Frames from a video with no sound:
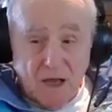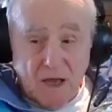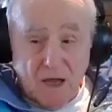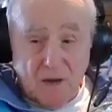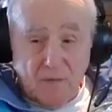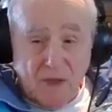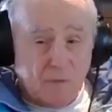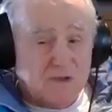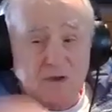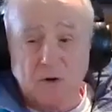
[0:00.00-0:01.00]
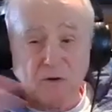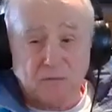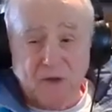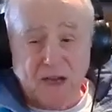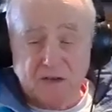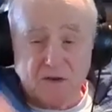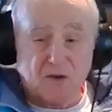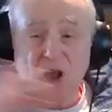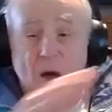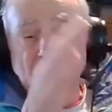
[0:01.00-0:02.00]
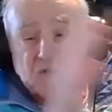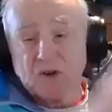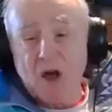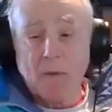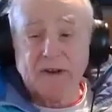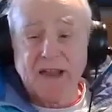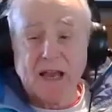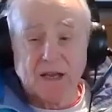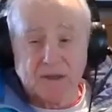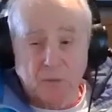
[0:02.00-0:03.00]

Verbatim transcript: uh, they will start to fade because there's a, there's a commonality.